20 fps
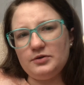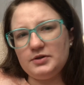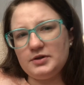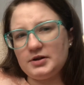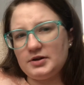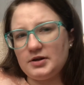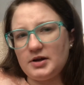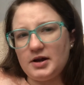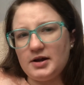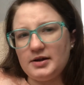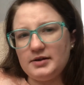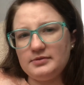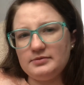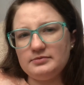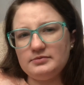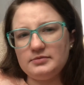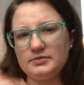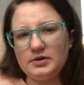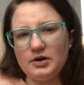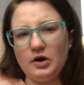They're not
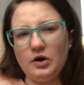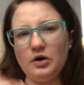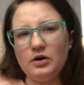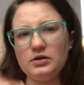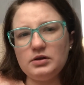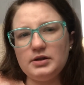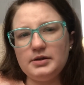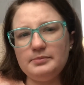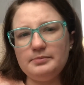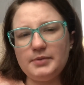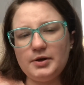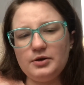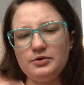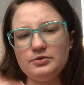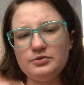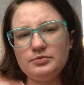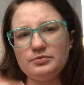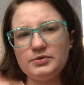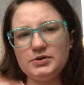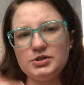all in
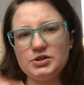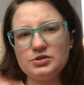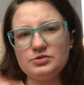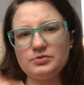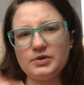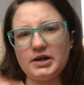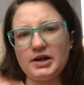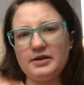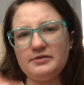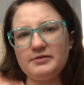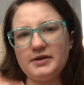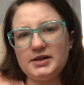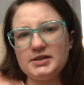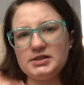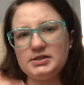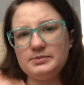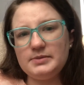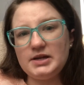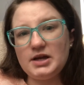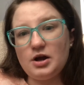both, which is what I find
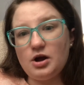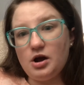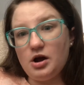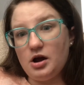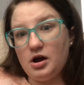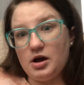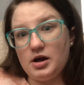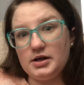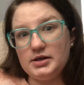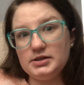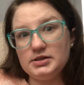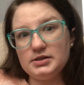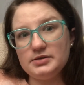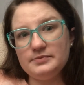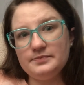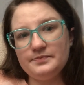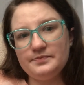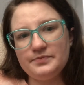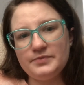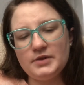to be odd,
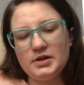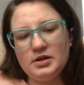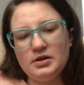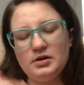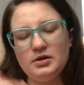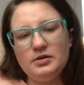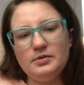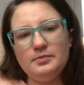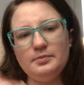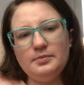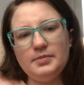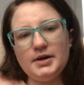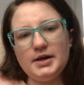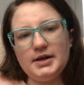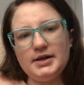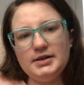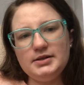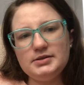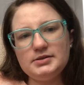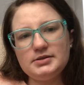
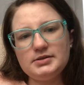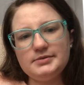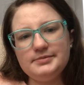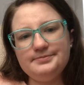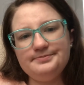but